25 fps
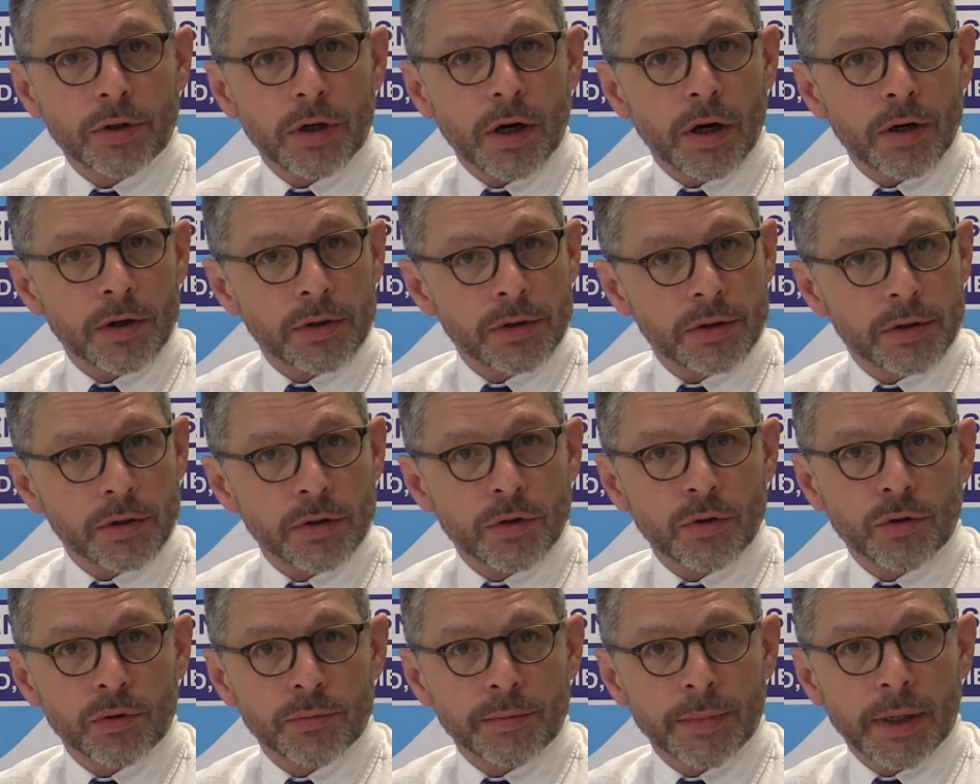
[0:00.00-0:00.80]

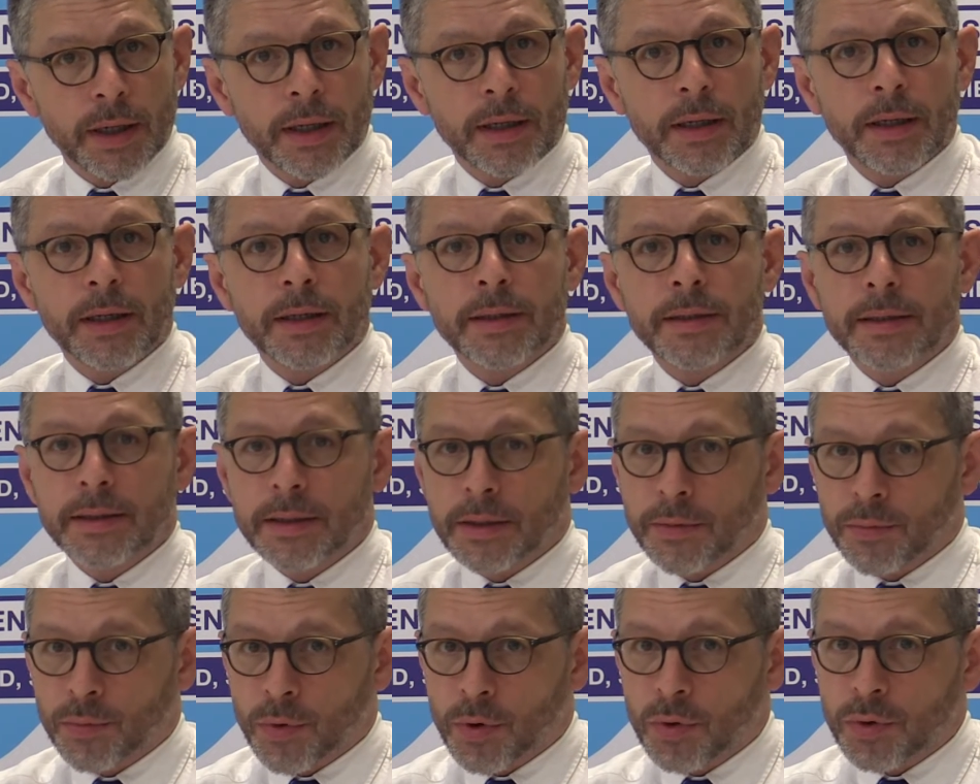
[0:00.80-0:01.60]
carcinoma and
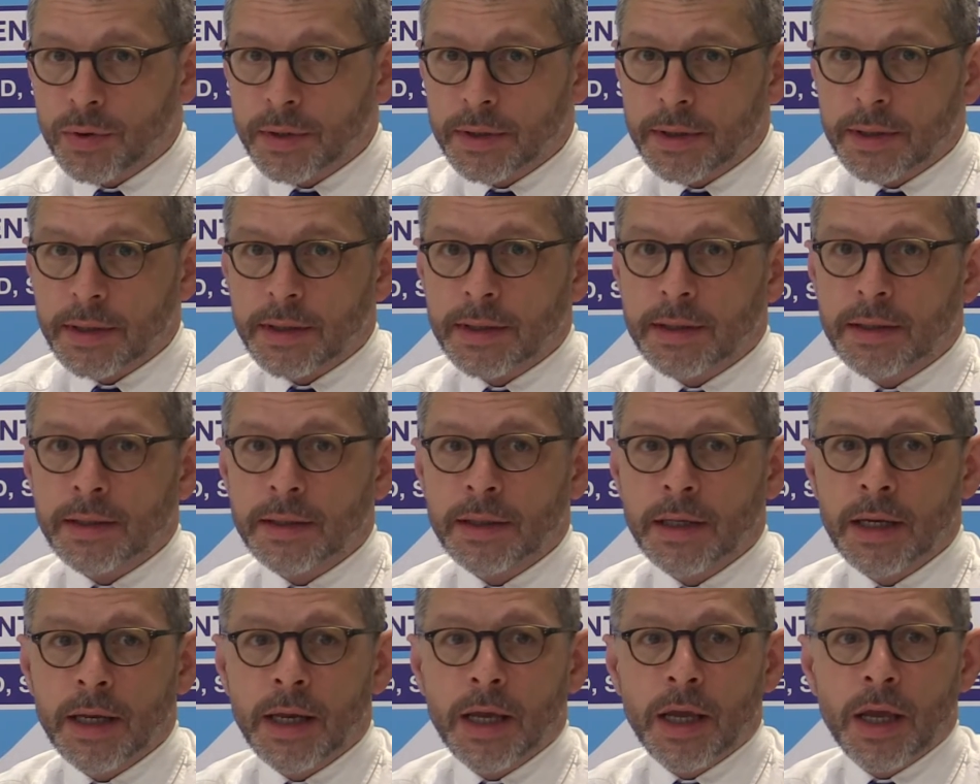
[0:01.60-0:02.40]
cirrhosis,
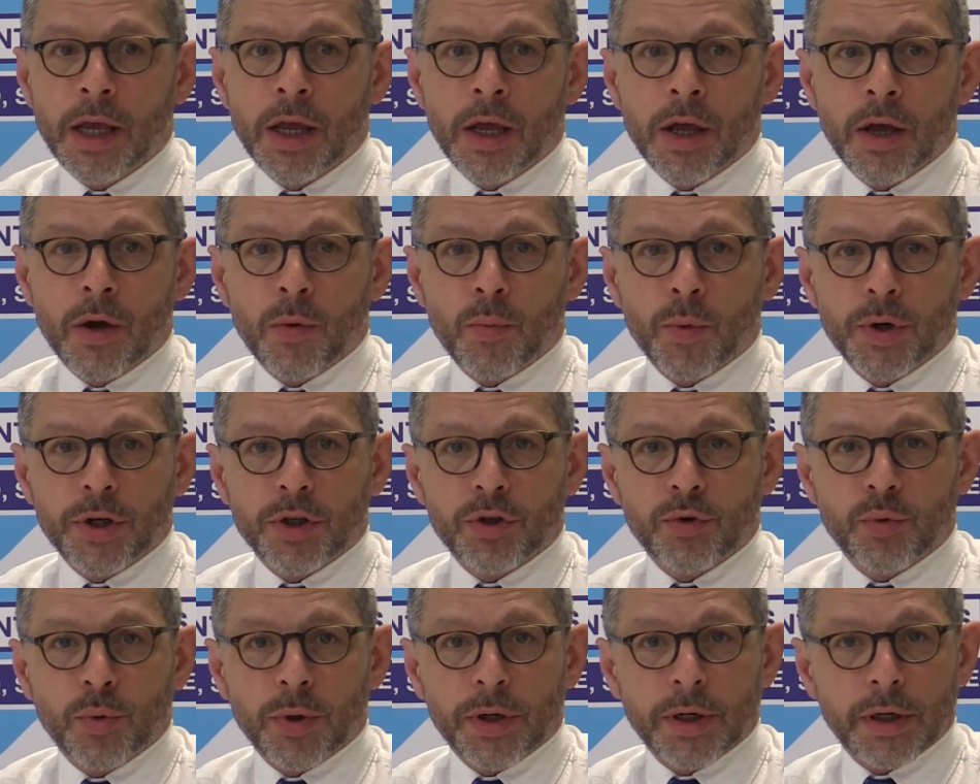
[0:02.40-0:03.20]

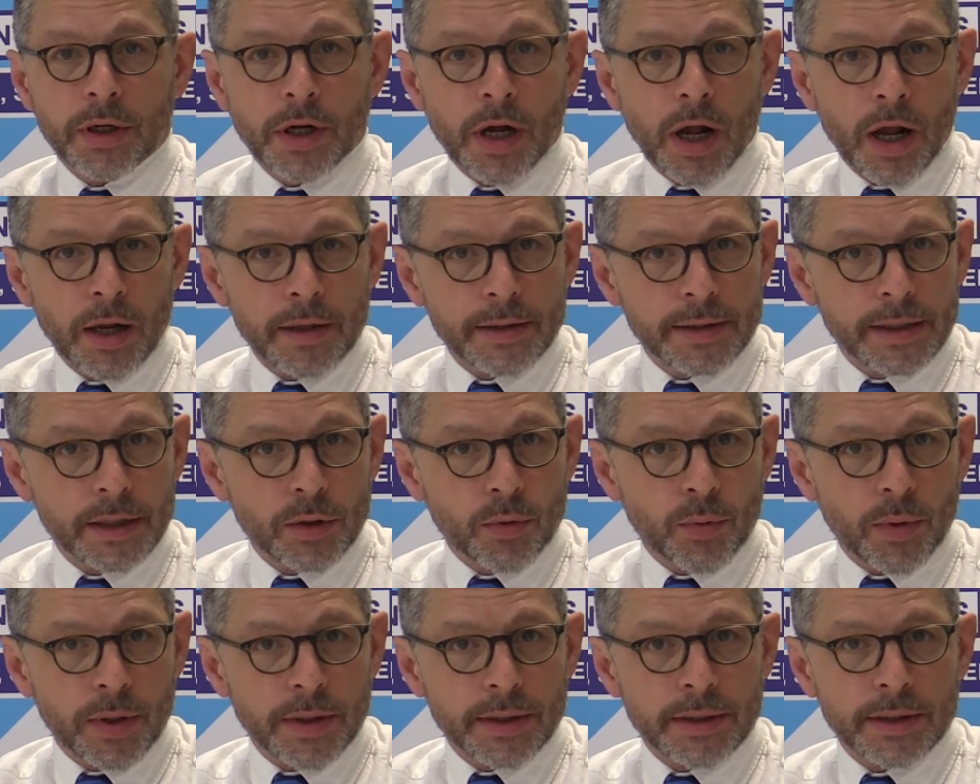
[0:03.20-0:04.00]
which were
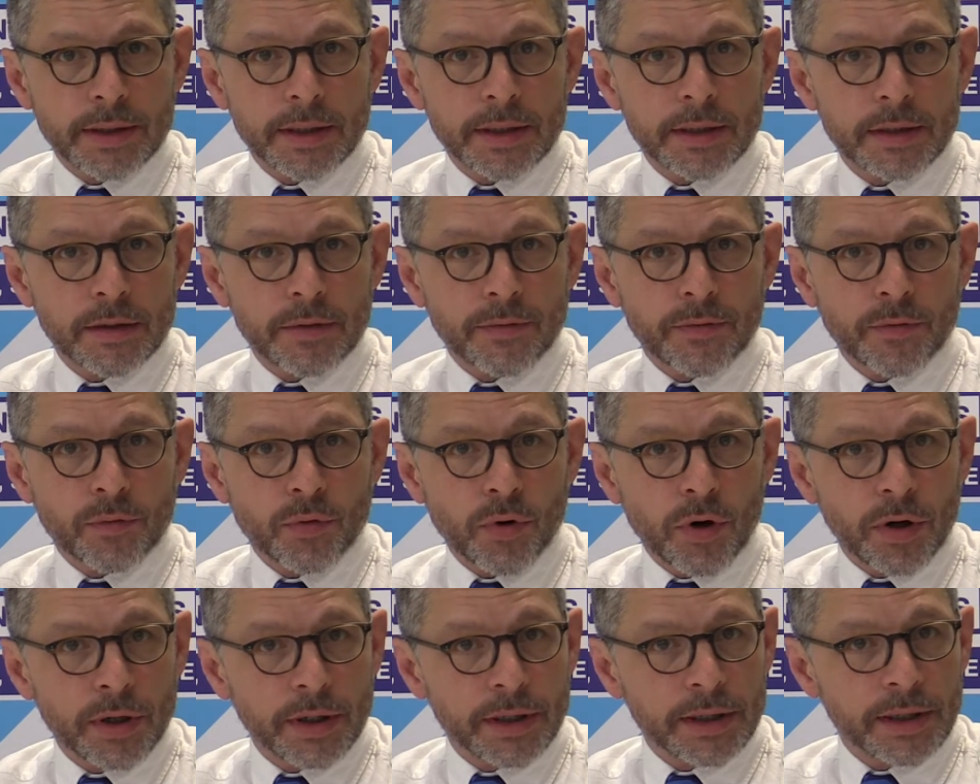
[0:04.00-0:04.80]
consequences of
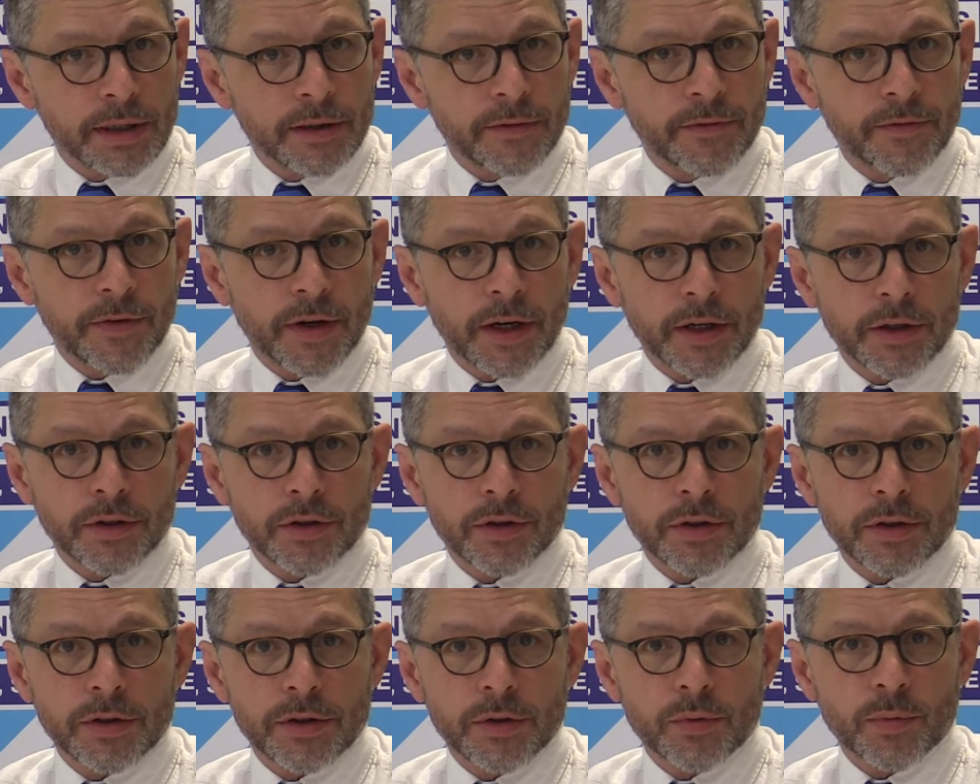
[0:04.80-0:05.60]
chronic
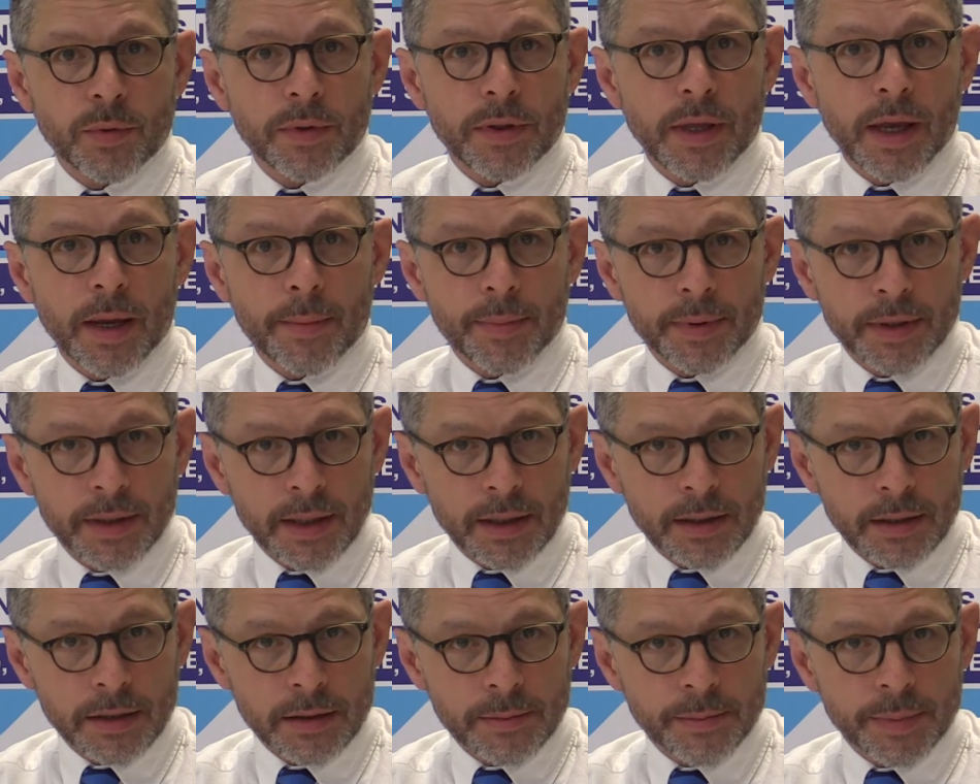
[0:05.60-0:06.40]
infections with
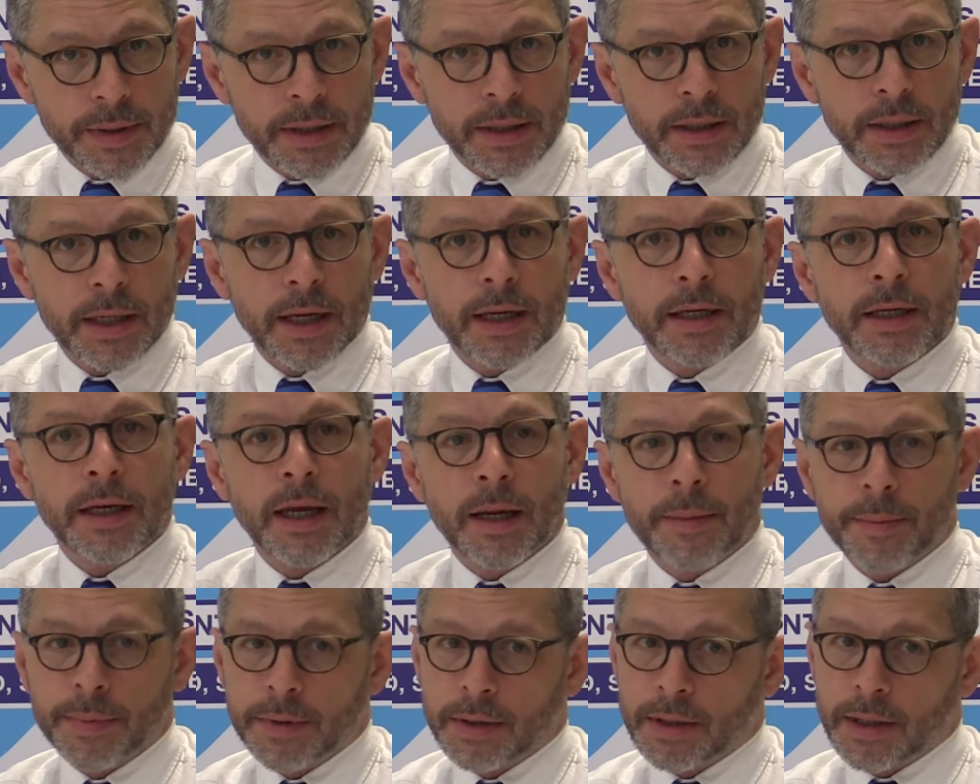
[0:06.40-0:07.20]
hepatitis B and
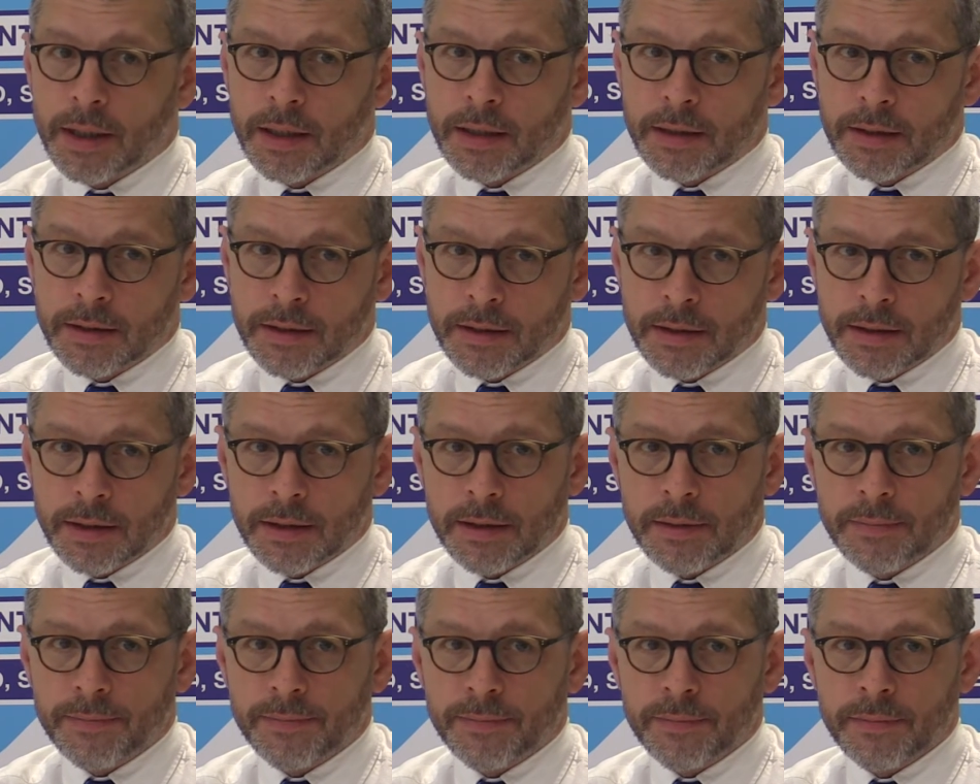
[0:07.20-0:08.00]
hepatitis
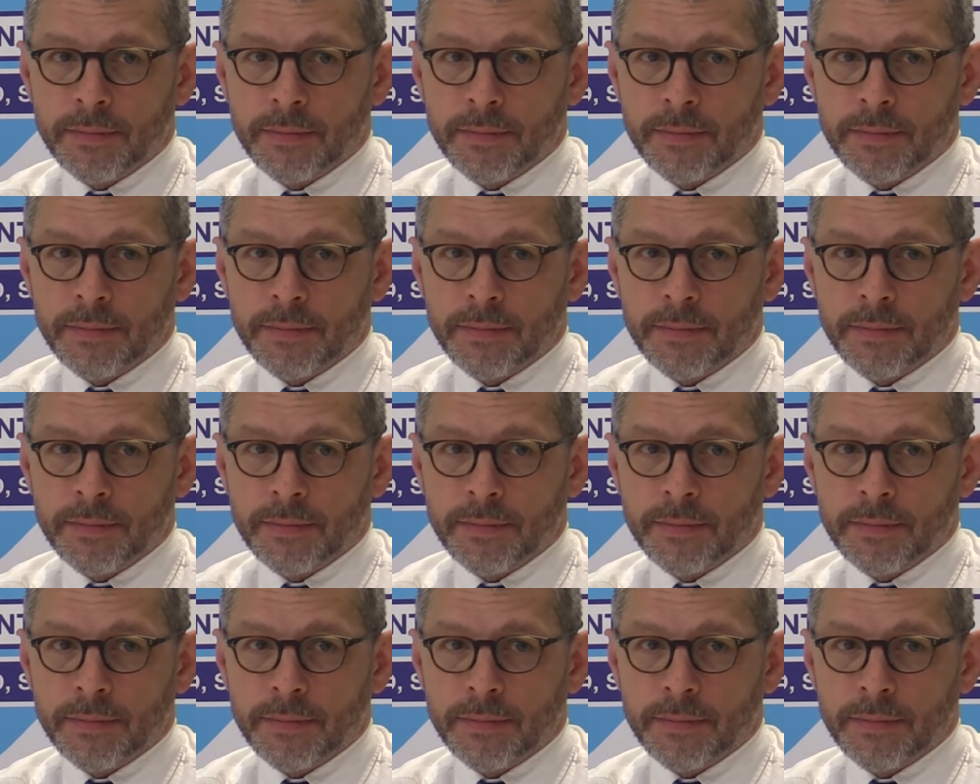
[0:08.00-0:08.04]
C.